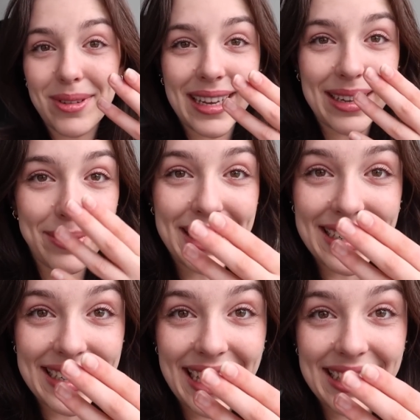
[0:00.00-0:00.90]
Like we
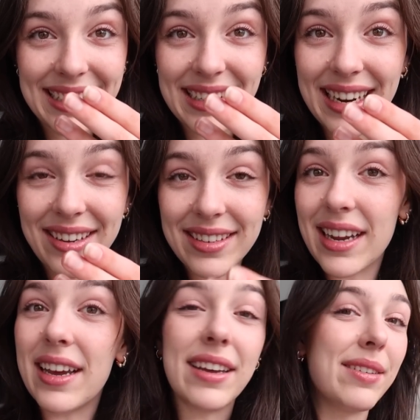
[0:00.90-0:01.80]
need to get these nails
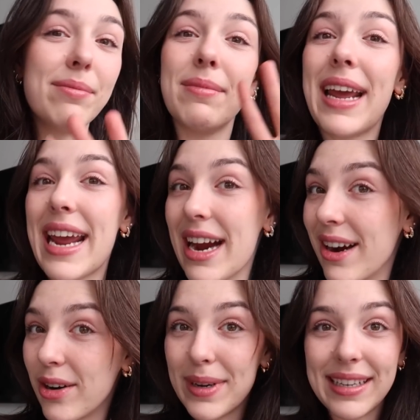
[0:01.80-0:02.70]
done.
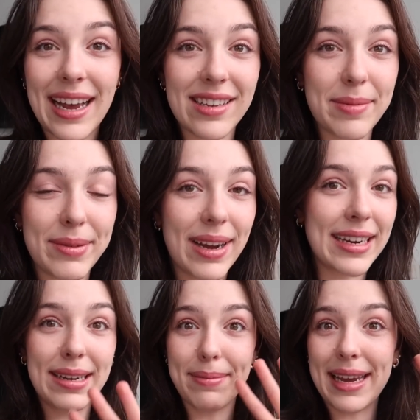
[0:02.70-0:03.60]
Hair always has to be
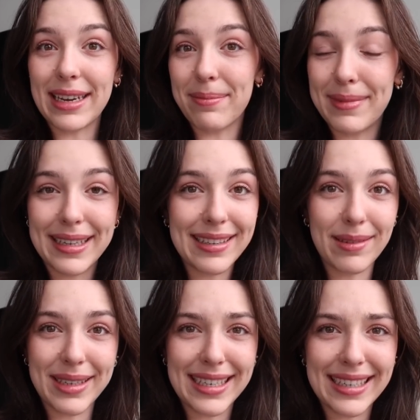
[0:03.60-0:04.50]
ready. Makeup needs to
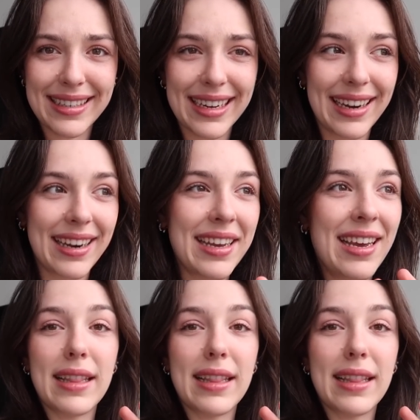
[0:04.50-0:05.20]
be decent.